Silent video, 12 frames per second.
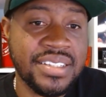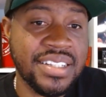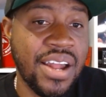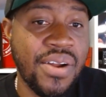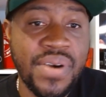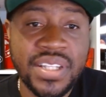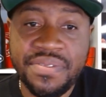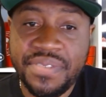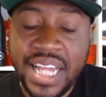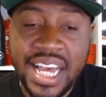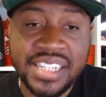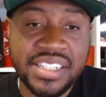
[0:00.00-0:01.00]
it's not always
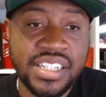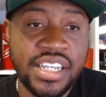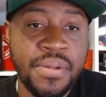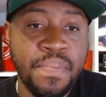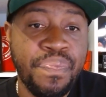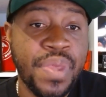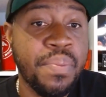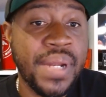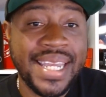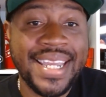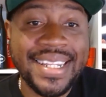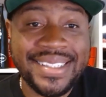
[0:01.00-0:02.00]
flashy,
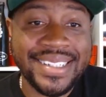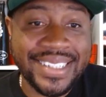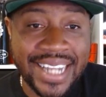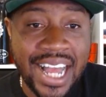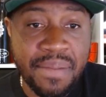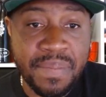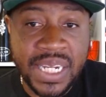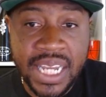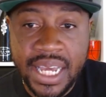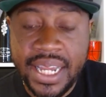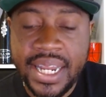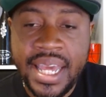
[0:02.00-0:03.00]
but he gets the job
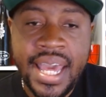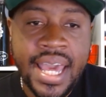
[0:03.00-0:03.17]
done.